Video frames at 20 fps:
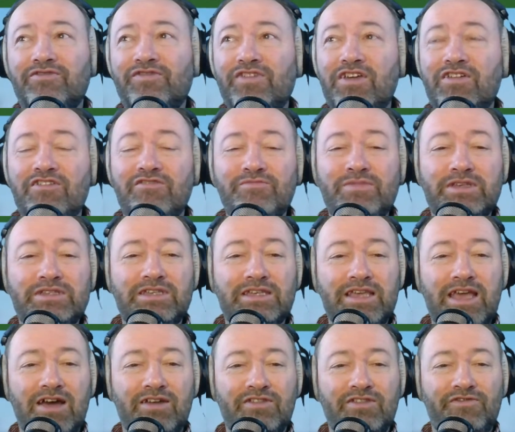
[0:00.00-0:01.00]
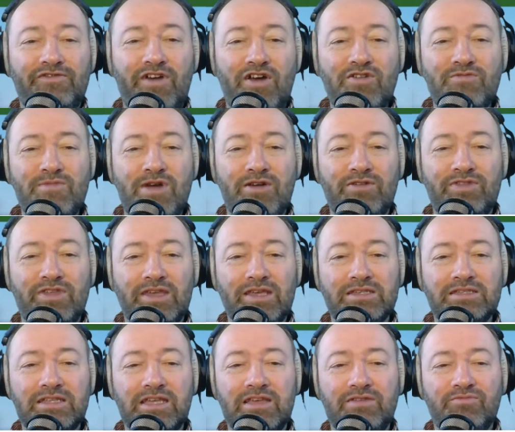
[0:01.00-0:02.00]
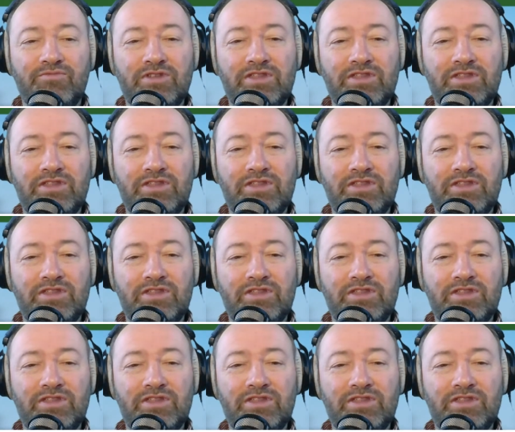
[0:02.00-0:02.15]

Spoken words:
Fear of missing out, the FOMO thing, isn't it?